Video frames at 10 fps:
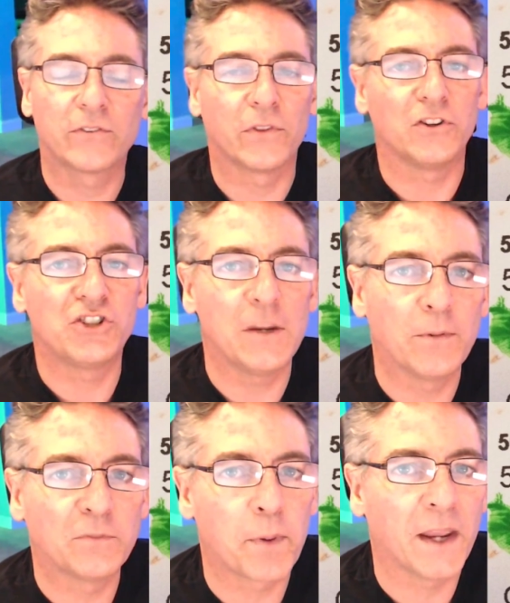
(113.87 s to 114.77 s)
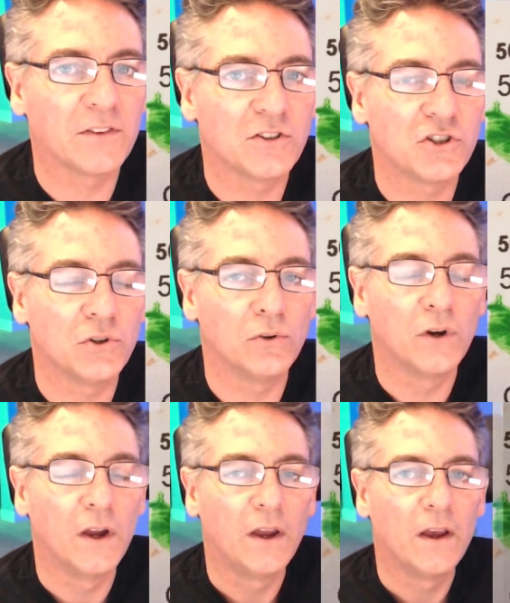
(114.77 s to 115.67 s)
for the cheapest paint that you
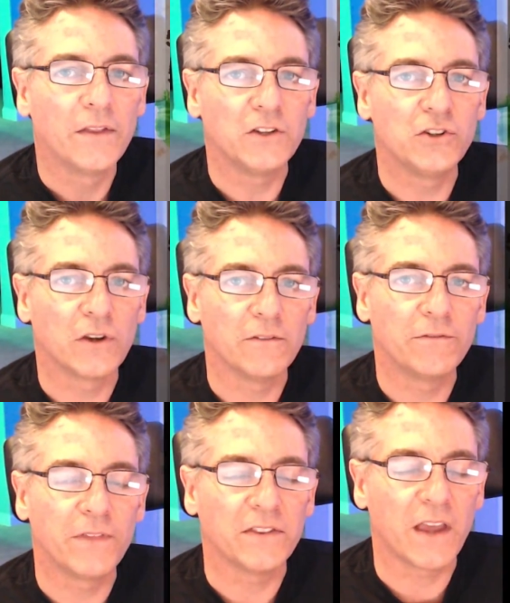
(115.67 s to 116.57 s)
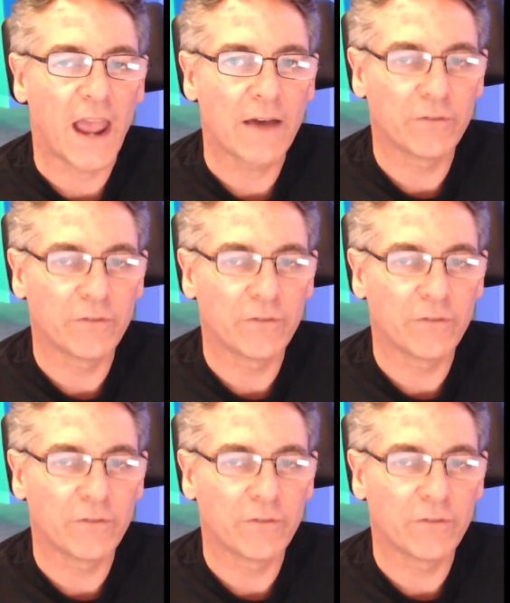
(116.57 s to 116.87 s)
that you can that they have